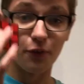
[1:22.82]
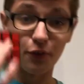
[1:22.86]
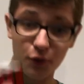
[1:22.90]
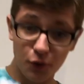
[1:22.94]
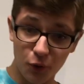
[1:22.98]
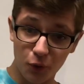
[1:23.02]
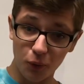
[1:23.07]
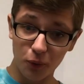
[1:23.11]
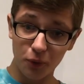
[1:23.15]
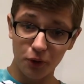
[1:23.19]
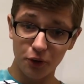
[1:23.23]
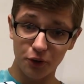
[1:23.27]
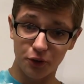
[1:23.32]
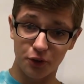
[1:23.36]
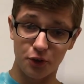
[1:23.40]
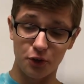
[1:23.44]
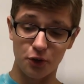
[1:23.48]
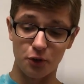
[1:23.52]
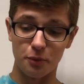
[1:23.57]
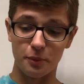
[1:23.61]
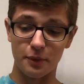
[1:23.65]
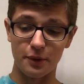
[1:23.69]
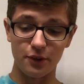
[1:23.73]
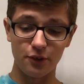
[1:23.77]
the corner
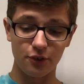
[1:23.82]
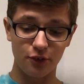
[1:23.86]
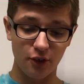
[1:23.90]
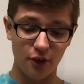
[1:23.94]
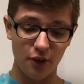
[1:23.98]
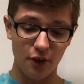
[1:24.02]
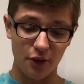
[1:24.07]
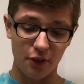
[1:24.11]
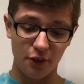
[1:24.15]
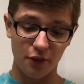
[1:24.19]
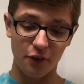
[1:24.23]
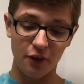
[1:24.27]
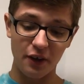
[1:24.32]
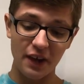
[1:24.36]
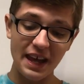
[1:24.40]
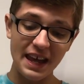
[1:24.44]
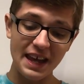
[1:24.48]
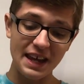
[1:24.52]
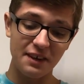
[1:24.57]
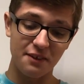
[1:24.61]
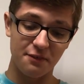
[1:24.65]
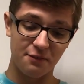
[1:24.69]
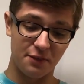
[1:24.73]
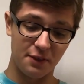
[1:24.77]
cubies, there are
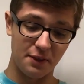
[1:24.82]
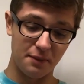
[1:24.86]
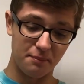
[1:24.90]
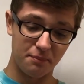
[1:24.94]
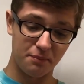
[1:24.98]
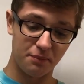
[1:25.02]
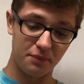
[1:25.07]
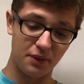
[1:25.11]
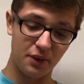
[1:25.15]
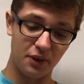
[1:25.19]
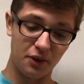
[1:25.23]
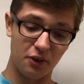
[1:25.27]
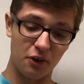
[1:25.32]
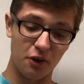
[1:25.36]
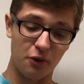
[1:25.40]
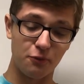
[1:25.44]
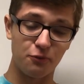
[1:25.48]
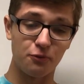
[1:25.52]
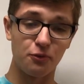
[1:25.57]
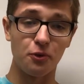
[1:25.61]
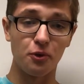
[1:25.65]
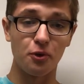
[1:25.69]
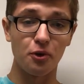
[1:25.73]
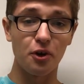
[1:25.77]
8 of them. There are
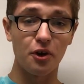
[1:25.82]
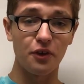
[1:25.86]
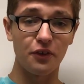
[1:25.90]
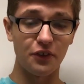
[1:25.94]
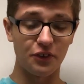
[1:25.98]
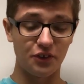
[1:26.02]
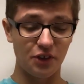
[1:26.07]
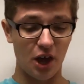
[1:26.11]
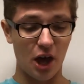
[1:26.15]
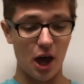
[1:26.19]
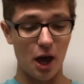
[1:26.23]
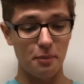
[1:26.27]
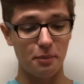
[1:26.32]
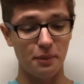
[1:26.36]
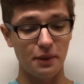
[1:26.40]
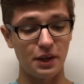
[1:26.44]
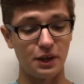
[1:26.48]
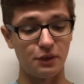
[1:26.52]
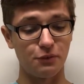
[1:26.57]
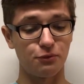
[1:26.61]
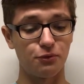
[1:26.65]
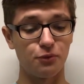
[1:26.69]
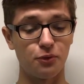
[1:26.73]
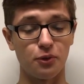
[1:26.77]
4 on the top
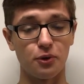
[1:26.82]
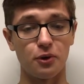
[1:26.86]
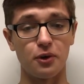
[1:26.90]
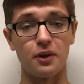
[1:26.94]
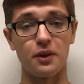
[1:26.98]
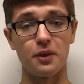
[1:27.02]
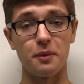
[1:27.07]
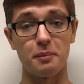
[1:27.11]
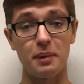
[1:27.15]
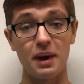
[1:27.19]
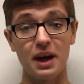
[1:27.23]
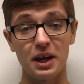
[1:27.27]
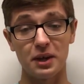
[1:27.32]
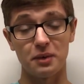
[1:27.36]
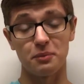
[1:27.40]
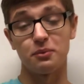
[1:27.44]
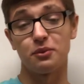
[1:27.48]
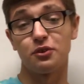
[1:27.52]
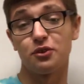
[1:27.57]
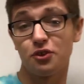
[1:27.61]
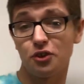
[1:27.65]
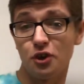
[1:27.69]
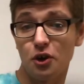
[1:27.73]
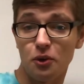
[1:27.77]
and 4 on the
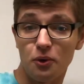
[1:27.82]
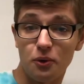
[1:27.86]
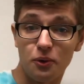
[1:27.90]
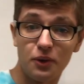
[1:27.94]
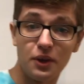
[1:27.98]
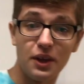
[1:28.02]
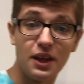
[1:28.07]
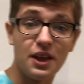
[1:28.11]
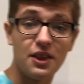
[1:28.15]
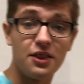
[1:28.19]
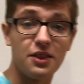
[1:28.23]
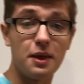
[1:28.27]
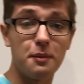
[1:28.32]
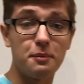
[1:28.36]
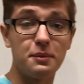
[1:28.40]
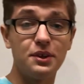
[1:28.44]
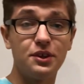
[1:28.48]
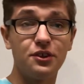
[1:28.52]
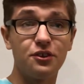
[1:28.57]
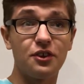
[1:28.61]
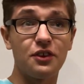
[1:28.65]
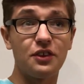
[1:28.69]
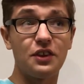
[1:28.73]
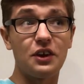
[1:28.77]
bottom. So, that
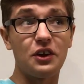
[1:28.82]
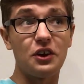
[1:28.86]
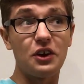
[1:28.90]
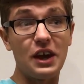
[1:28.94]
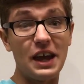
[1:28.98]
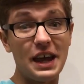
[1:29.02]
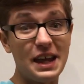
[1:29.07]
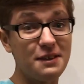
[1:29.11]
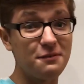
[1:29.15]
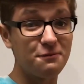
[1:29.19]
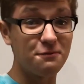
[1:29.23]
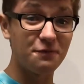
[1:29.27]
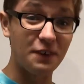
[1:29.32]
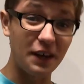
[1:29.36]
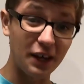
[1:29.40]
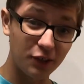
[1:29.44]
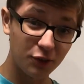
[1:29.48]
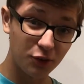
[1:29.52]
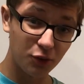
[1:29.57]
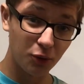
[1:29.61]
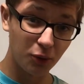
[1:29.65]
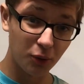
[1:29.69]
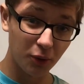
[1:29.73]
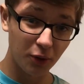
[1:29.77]
means that there are 8
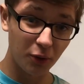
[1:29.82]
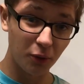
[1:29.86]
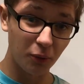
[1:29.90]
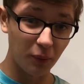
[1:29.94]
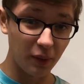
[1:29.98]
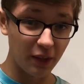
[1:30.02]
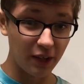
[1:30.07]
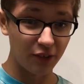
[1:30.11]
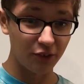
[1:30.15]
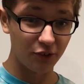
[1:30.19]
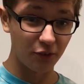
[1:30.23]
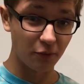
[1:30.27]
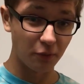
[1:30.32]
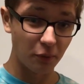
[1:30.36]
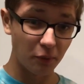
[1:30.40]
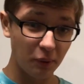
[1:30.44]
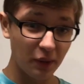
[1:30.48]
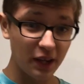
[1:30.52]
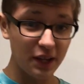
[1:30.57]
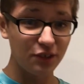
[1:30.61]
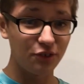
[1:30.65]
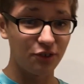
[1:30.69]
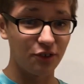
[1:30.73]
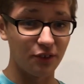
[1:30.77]
factorial ways of
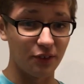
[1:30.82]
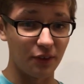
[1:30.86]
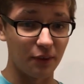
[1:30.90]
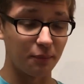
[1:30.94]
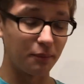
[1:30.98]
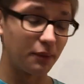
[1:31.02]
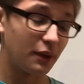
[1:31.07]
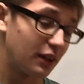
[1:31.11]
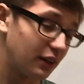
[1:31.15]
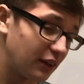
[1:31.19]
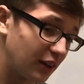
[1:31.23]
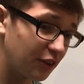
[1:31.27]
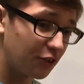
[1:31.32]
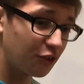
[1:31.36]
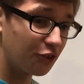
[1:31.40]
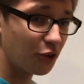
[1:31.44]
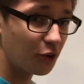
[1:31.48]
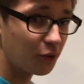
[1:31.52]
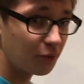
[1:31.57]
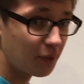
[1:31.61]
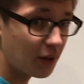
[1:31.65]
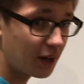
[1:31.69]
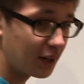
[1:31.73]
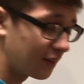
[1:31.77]
arranging them. Let's
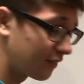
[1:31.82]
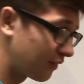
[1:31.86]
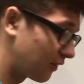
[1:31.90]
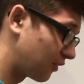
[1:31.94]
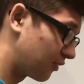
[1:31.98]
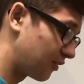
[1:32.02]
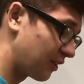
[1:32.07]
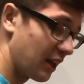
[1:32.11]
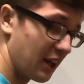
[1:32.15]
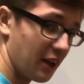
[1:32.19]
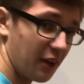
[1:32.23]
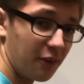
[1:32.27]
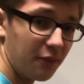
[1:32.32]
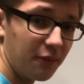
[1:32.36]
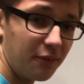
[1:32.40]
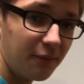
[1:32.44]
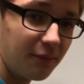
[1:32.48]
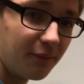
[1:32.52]
start writing this down.